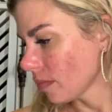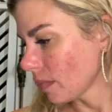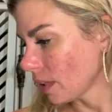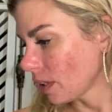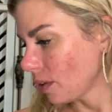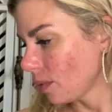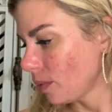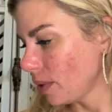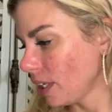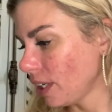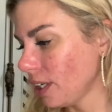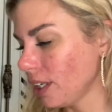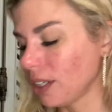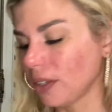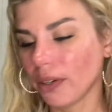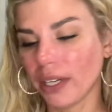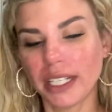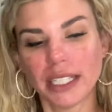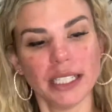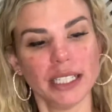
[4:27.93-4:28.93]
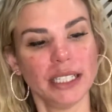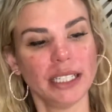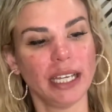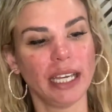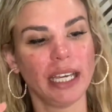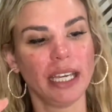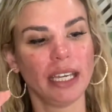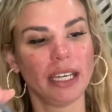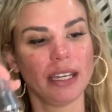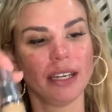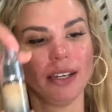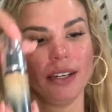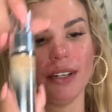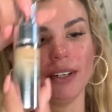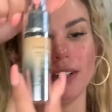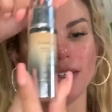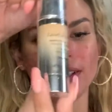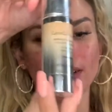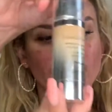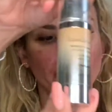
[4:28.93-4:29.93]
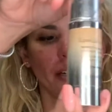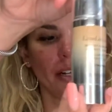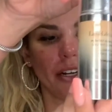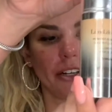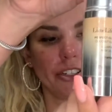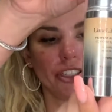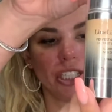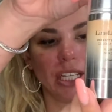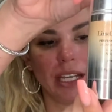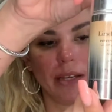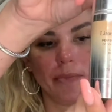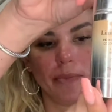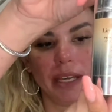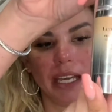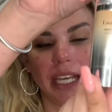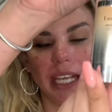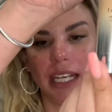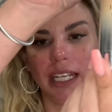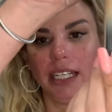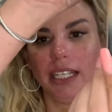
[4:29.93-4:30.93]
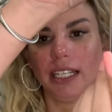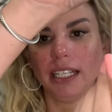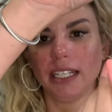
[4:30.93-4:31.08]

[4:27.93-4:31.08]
We are going to take our Champagne